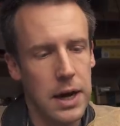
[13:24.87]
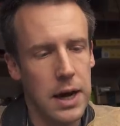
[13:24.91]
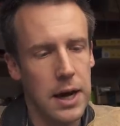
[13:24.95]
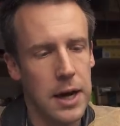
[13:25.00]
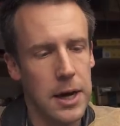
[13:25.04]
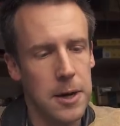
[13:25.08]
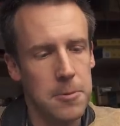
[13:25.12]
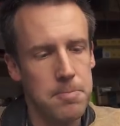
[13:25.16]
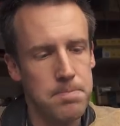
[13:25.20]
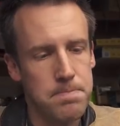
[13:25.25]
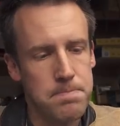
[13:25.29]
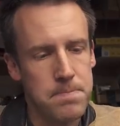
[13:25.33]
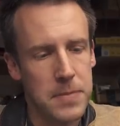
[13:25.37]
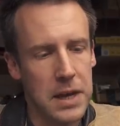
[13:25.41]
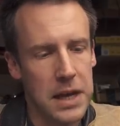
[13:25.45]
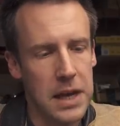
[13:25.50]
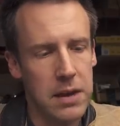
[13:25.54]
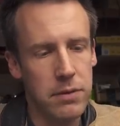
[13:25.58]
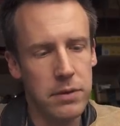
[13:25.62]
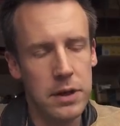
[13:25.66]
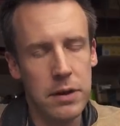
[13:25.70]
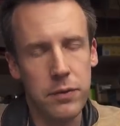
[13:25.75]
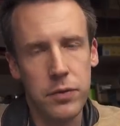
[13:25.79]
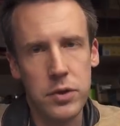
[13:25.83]
Um,
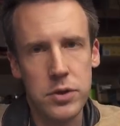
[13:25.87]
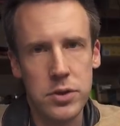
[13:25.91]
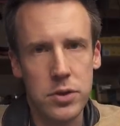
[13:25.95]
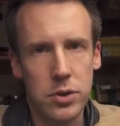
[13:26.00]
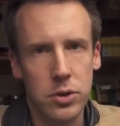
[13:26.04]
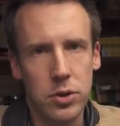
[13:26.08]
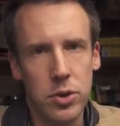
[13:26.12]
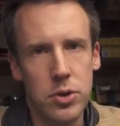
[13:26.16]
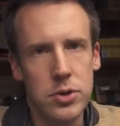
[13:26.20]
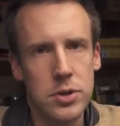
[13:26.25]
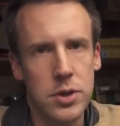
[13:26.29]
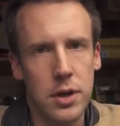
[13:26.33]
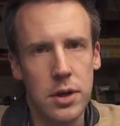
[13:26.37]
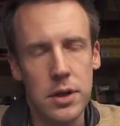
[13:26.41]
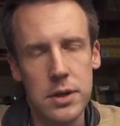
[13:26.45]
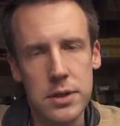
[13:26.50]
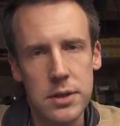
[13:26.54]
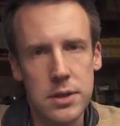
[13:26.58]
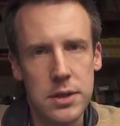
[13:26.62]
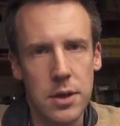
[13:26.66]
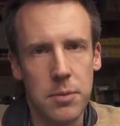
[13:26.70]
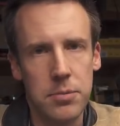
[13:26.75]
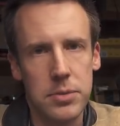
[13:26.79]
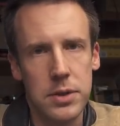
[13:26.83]
even if the solution
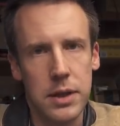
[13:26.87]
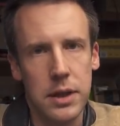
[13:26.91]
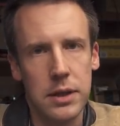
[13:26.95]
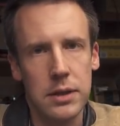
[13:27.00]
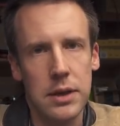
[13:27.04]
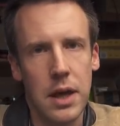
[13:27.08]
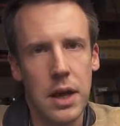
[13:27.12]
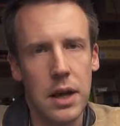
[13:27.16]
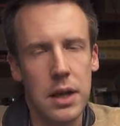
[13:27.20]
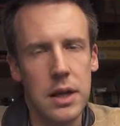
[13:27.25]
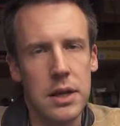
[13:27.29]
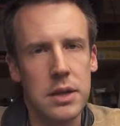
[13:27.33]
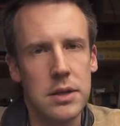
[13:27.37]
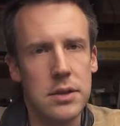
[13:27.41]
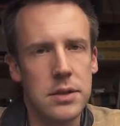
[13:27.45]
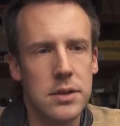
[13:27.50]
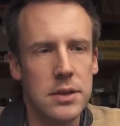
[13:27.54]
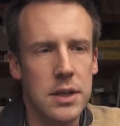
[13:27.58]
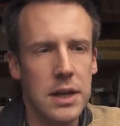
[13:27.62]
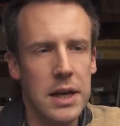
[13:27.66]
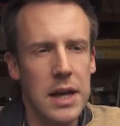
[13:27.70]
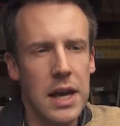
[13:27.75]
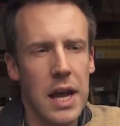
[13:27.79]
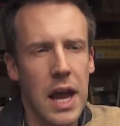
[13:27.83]
is something that
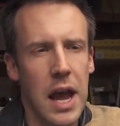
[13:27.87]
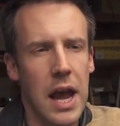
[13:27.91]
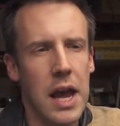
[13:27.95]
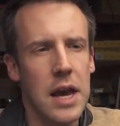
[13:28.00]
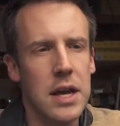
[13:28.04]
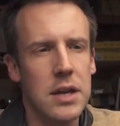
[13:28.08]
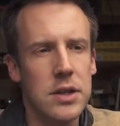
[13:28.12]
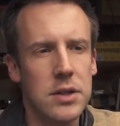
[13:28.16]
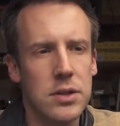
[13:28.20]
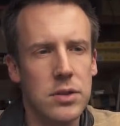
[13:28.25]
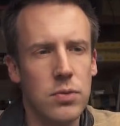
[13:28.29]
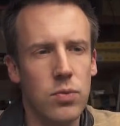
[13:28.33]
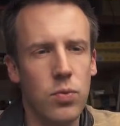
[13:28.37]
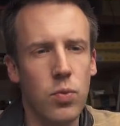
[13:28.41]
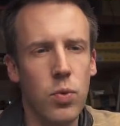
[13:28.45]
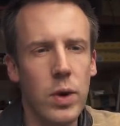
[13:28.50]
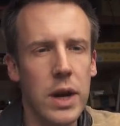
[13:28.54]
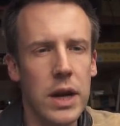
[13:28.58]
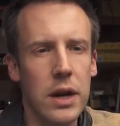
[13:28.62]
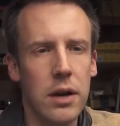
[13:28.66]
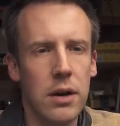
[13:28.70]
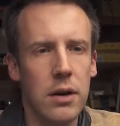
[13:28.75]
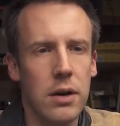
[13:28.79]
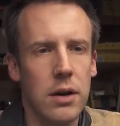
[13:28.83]
is as
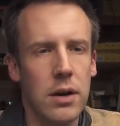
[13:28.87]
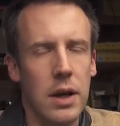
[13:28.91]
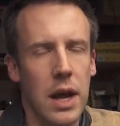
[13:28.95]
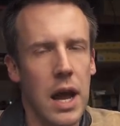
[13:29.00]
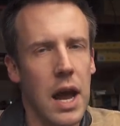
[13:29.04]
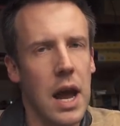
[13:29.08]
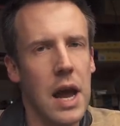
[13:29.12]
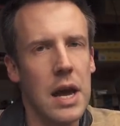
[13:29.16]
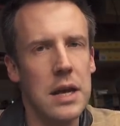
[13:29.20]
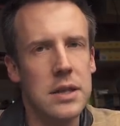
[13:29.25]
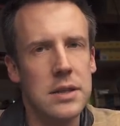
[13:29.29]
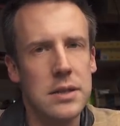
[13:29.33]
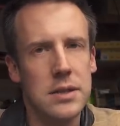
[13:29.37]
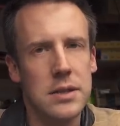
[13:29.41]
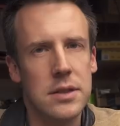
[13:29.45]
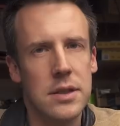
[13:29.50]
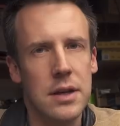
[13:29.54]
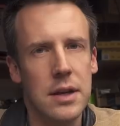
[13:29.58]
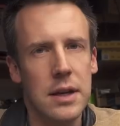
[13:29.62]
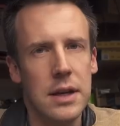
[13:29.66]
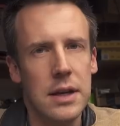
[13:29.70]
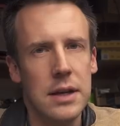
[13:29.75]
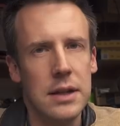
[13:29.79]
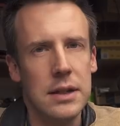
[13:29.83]
weird
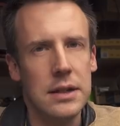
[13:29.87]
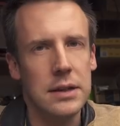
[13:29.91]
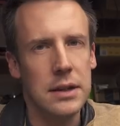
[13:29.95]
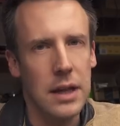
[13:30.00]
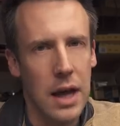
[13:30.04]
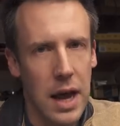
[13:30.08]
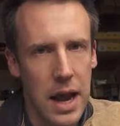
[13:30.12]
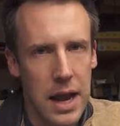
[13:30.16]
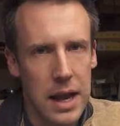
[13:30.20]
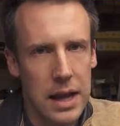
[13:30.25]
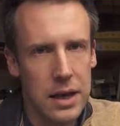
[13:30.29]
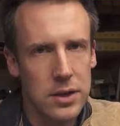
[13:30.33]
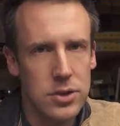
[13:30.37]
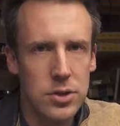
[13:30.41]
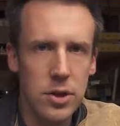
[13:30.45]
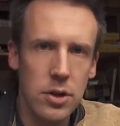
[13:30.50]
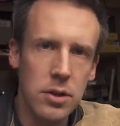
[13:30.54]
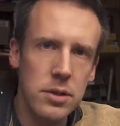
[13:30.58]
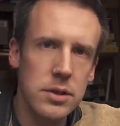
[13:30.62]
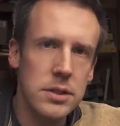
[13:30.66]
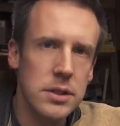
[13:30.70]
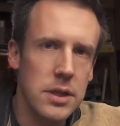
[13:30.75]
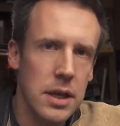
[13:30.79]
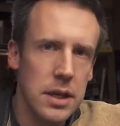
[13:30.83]
as lying to
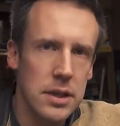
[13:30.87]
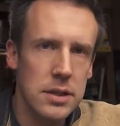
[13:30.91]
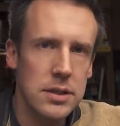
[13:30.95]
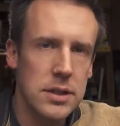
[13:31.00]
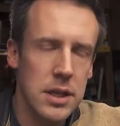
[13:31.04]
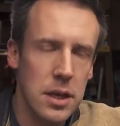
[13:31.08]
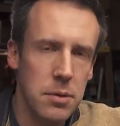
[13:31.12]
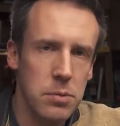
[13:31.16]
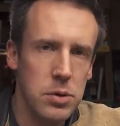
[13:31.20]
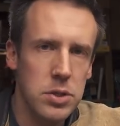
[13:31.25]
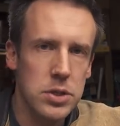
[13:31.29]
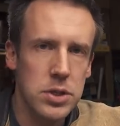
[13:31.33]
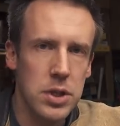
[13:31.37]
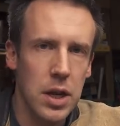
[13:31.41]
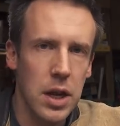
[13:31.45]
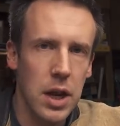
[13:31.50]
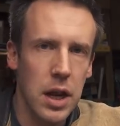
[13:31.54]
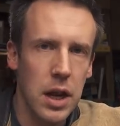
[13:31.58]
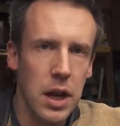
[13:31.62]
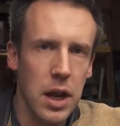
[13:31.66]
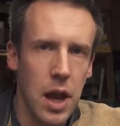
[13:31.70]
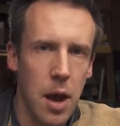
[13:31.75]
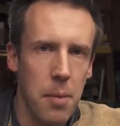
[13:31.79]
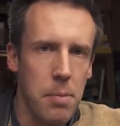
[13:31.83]
your C N C
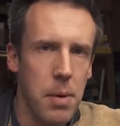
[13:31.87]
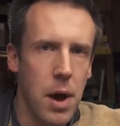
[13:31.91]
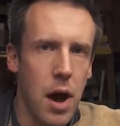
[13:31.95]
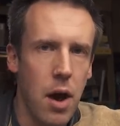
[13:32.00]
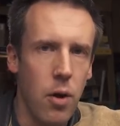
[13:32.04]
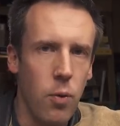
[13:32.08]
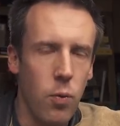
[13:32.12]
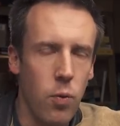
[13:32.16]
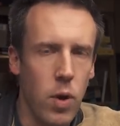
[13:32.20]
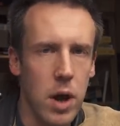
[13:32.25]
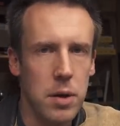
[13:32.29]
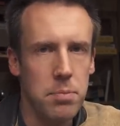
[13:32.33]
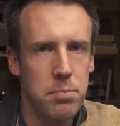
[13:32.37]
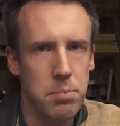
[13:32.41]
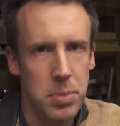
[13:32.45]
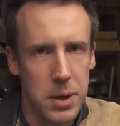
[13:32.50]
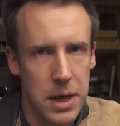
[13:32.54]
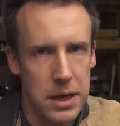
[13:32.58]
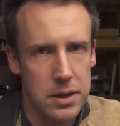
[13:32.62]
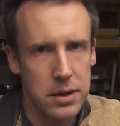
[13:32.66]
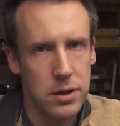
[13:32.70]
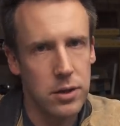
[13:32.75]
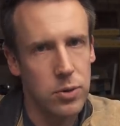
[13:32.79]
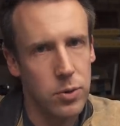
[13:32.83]
machine about what
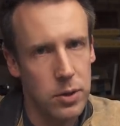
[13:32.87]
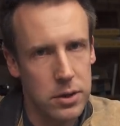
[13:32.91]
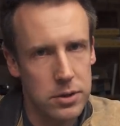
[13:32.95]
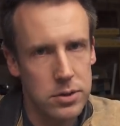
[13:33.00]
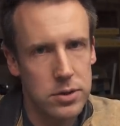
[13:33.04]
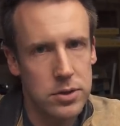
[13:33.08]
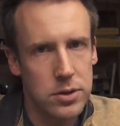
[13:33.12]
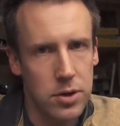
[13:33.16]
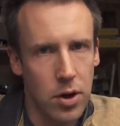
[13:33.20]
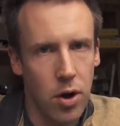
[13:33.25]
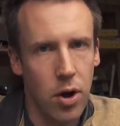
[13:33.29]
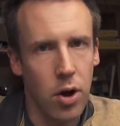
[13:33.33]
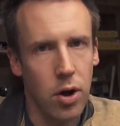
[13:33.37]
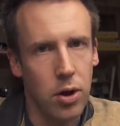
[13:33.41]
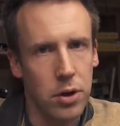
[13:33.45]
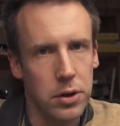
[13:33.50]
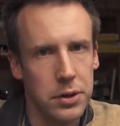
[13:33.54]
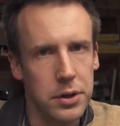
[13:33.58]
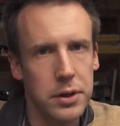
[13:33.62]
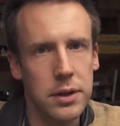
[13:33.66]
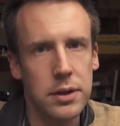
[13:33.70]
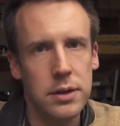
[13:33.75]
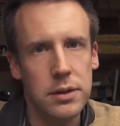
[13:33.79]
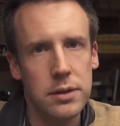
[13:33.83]
bit you
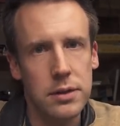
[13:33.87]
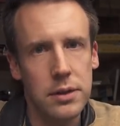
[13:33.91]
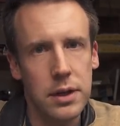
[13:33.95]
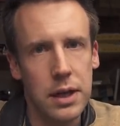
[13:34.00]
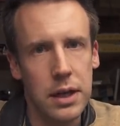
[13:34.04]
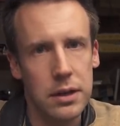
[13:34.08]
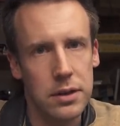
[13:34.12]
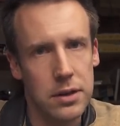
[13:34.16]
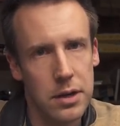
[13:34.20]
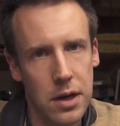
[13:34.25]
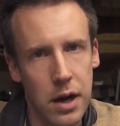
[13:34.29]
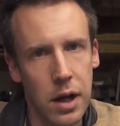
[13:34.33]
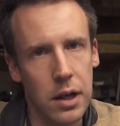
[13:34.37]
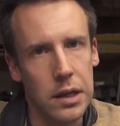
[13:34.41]
installed in the